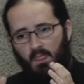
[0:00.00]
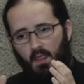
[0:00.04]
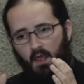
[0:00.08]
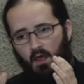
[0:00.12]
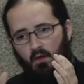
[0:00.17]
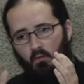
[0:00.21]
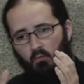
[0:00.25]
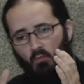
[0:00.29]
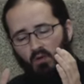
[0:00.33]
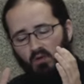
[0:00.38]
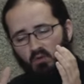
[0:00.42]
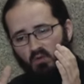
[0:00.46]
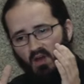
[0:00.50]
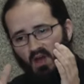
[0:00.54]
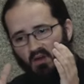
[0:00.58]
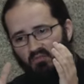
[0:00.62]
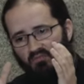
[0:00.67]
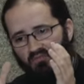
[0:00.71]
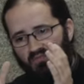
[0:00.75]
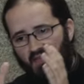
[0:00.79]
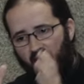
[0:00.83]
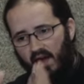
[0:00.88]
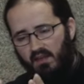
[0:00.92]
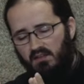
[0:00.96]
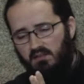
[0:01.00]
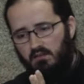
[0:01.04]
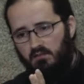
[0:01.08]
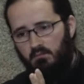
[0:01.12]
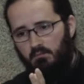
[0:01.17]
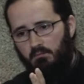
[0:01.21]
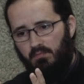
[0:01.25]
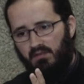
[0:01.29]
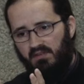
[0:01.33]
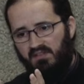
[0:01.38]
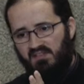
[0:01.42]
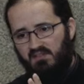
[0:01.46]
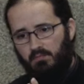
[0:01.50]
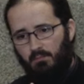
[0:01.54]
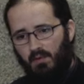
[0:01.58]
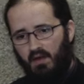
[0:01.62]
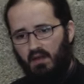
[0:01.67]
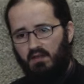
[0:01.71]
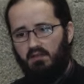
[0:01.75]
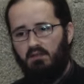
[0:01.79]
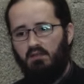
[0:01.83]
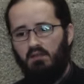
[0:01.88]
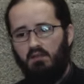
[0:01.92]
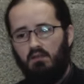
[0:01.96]
And when you have that
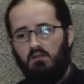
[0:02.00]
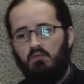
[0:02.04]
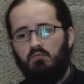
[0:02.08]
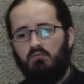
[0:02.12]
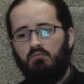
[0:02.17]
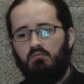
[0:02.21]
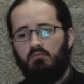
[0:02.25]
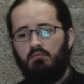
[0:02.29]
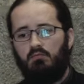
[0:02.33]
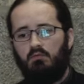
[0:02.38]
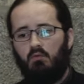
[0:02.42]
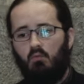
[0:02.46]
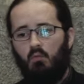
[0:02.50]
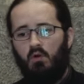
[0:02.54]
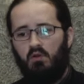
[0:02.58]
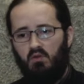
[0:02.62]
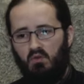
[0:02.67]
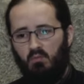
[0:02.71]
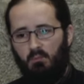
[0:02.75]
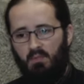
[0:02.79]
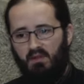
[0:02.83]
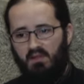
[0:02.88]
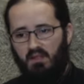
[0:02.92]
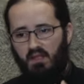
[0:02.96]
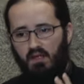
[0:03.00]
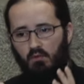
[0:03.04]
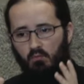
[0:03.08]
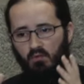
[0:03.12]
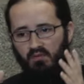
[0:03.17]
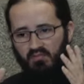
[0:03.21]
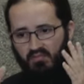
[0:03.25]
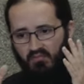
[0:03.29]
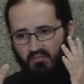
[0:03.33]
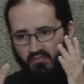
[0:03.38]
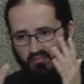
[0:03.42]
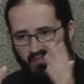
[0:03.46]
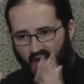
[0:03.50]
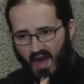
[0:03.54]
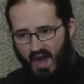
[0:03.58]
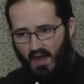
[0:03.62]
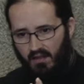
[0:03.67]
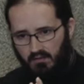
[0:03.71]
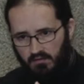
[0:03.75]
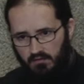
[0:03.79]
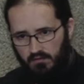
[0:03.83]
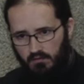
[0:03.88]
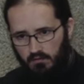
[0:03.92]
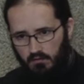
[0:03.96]
perspective, when you begin with
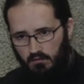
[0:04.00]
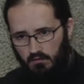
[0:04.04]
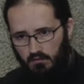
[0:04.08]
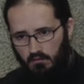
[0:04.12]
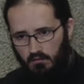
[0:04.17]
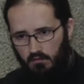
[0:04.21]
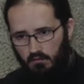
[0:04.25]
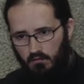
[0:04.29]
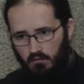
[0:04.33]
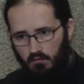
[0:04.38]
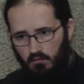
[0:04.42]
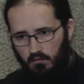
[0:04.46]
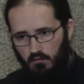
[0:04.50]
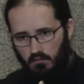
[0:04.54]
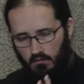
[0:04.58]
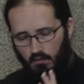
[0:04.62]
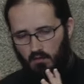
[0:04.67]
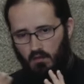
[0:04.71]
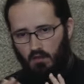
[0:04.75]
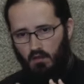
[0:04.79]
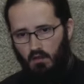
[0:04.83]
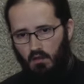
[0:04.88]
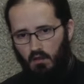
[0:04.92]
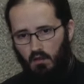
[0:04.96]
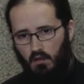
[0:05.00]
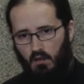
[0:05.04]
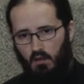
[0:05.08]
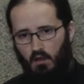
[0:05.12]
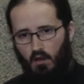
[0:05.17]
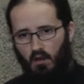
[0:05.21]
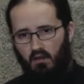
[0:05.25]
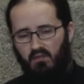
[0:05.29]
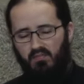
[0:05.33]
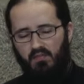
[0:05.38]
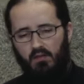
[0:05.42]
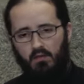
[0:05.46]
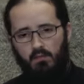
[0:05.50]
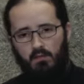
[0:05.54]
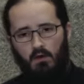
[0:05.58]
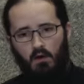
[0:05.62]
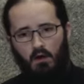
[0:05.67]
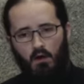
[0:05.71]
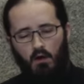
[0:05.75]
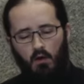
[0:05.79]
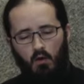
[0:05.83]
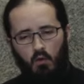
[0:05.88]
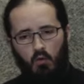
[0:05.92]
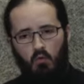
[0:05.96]
that, I think the
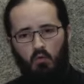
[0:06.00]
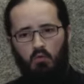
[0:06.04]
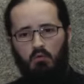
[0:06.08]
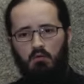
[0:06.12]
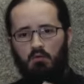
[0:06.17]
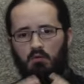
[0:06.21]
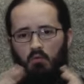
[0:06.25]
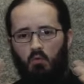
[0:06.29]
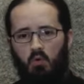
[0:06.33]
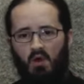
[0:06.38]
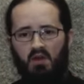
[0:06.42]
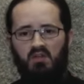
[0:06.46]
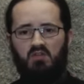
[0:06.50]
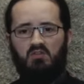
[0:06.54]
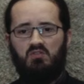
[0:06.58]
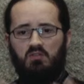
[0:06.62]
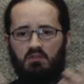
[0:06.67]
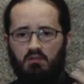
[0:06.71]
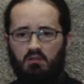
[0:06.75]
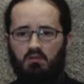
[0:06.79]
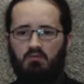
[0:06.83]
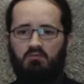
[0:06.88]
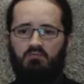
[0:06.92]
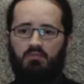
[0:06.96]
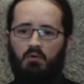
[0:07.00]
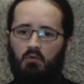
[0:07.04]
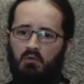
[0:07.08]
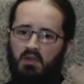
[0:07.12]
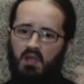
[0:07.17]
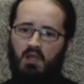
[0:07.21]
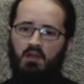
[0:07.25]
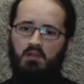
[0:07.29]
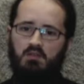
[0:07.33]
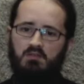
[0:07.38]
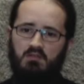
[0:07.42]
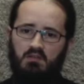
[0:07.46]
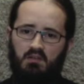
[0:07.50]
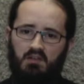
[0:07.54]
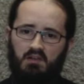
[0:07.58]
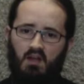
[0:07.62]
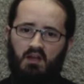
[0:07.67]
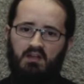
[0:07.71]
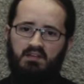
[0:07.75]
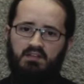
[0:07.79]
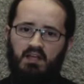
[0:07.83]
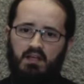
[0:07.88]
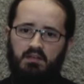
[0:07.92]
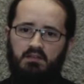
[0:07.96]
whole question of vocation and
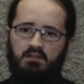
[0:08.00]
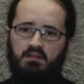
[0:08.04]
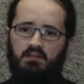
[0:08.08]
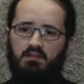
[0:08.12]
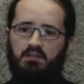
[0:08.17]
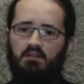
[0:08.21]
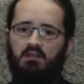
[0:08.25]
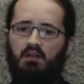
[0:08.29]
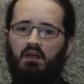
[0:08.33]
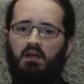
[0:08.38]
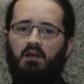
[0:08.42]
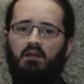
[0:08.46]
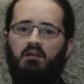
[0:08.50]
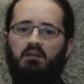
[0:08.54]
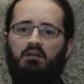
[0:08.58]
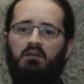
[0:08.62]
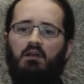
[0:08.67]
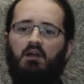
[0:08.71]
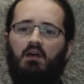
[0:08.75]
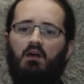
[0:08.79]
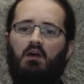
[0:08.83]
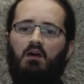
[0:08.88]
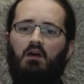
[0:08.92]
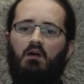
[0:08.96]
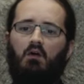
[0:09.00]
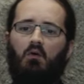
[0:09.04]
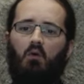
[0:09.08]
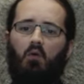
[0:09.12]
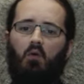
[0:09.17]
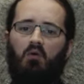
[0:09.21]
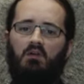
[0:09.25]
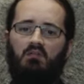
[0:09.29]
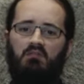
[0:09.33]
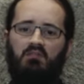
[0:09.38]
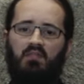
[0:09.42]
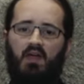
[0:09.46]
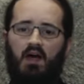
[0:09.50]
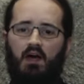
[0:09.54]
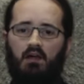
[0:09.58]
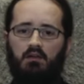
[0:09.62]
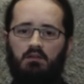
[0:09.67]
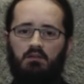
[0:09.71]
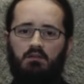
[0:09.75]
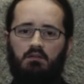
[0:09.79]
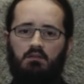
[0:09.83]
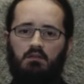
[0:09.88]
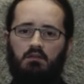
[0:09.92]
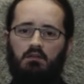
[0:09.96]
identity and all of
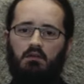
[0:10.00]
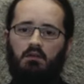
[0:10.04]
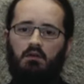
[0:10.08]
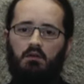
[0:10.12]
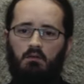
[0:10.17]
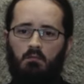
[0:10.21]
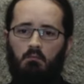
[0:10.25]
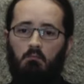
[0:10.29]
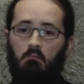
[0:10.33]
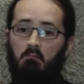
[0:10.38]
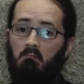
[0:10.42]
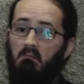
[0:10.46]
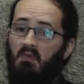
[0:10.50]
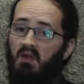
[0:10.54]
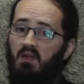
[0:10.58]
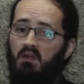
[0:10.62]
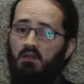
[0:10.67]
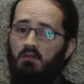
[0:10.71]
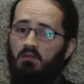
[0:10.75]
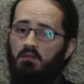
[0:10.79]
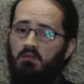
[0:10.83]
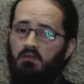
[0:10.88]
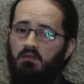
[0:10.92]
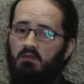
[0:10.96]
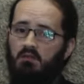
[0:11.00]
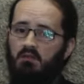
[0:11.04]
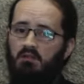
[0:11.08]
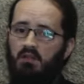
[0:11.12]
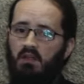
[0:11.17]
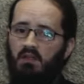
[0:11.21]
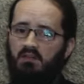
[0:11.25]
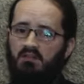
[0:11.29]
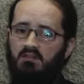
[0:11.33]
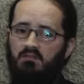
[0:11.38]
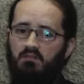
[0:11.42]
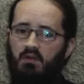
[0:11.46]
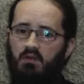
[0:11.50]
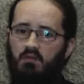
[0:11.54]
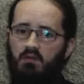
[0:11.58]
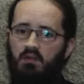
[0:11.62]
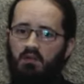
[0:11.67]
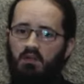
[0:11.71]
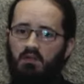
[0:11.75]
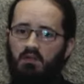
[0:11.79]
that takes a very